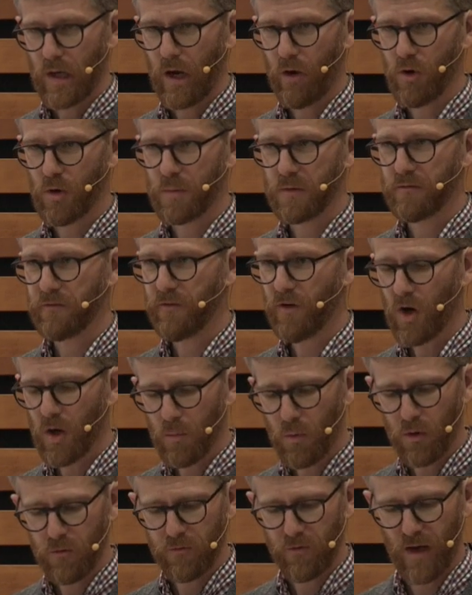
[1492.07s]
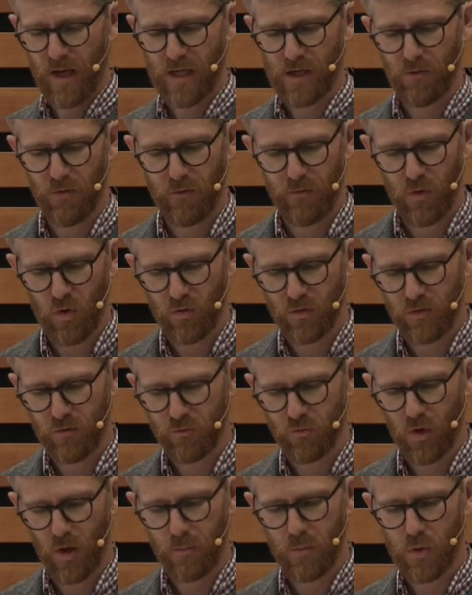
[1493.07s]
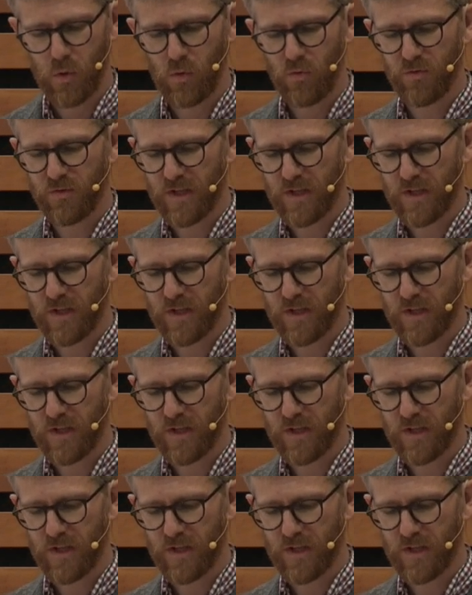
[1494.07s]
I would have been far more frightened of the version of Trump who used